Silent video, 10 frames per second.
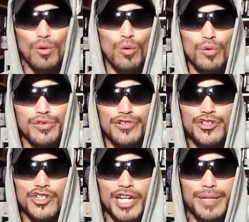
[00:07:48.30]
all the
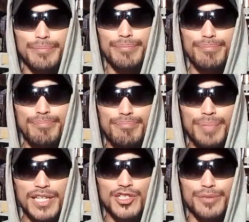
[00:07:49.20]
cheap
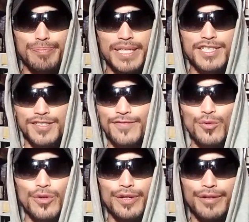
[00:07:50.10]
budget beers of
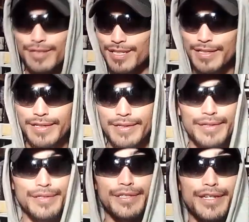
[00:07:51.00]
the world,
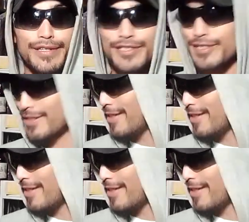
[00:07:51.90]
who knows?